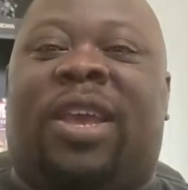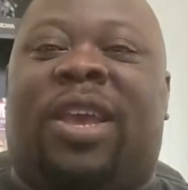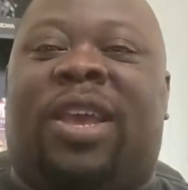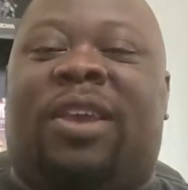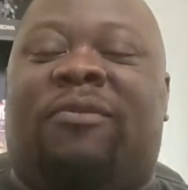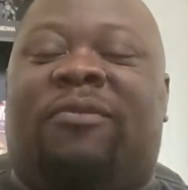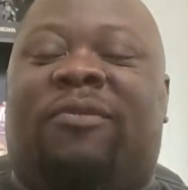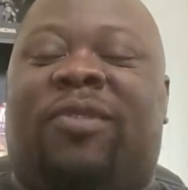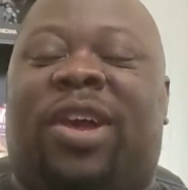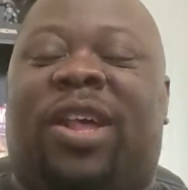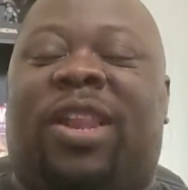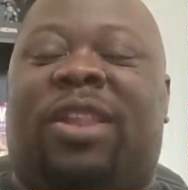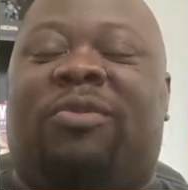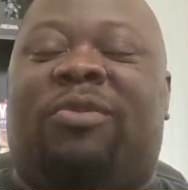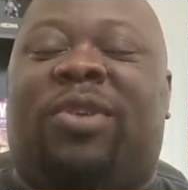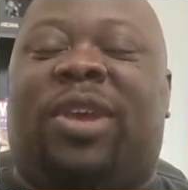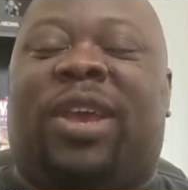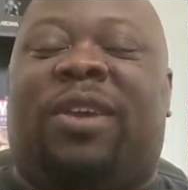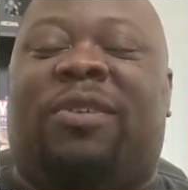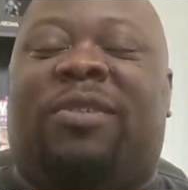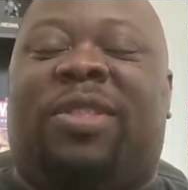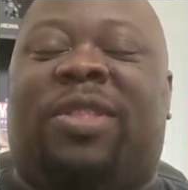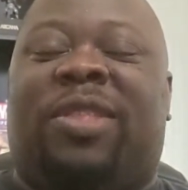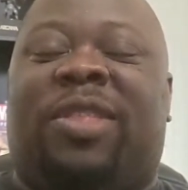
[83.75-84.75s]
And finally, we
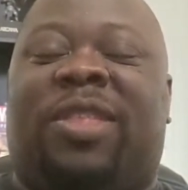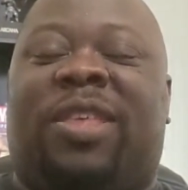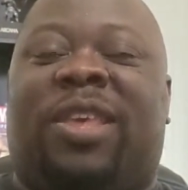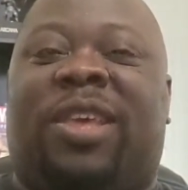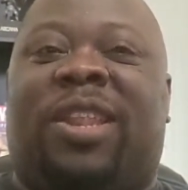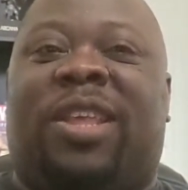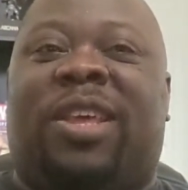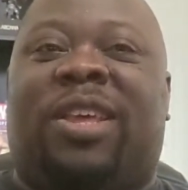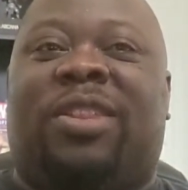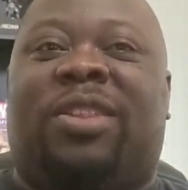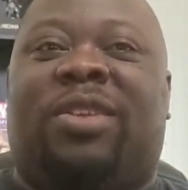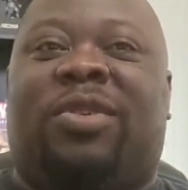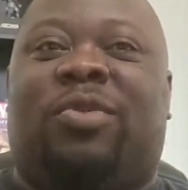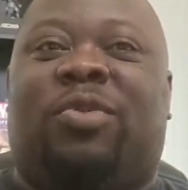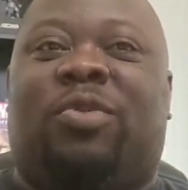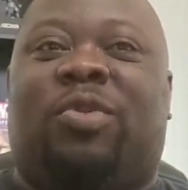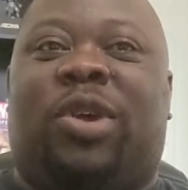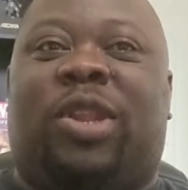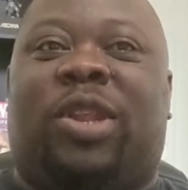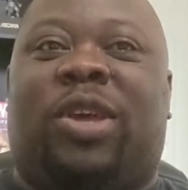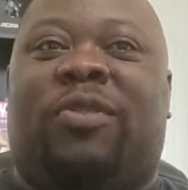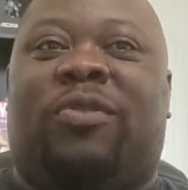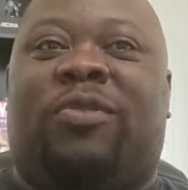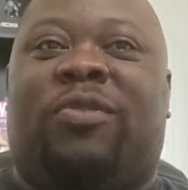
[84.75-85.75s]
have Cyllin, the
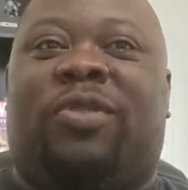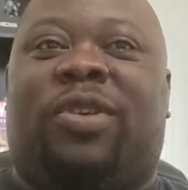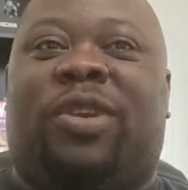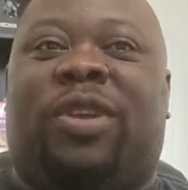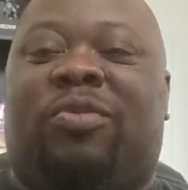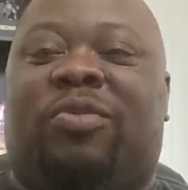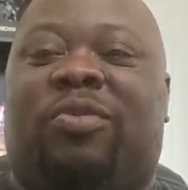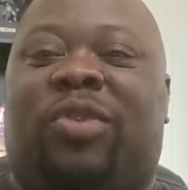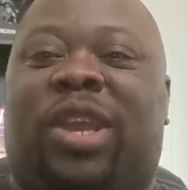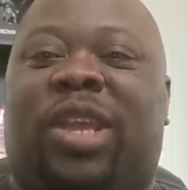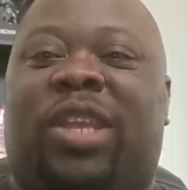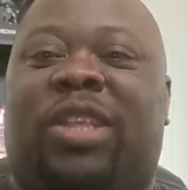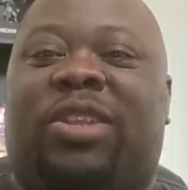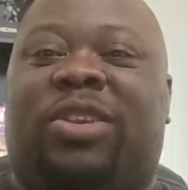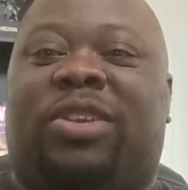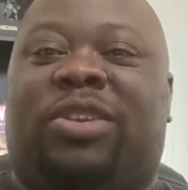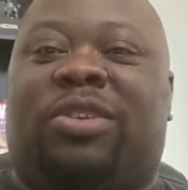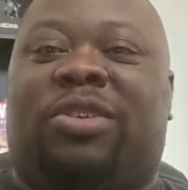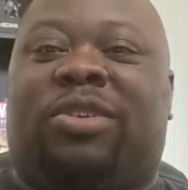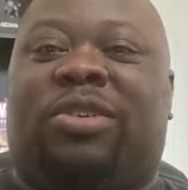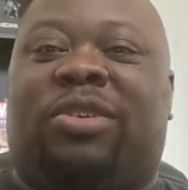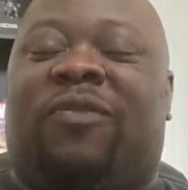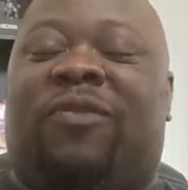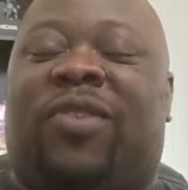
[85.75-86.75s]
Wood Elf
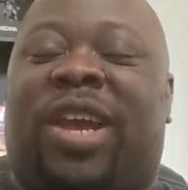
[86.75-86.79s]
ranger,